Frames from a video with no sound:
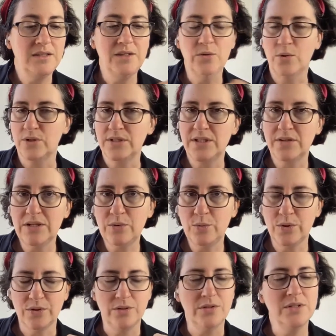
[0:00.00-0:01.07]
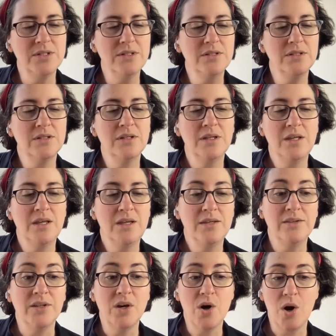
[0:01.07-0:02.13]
the ordinary world,
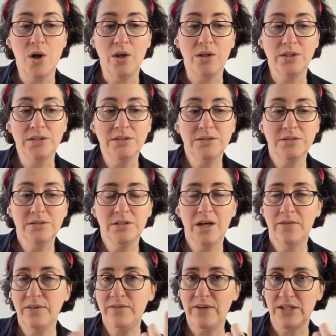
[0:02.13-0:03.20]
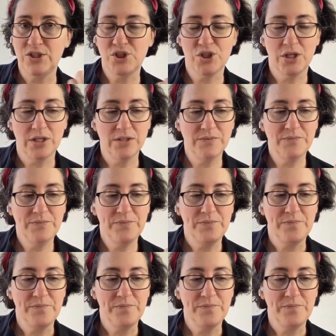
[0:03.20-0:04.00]
the call of adventure,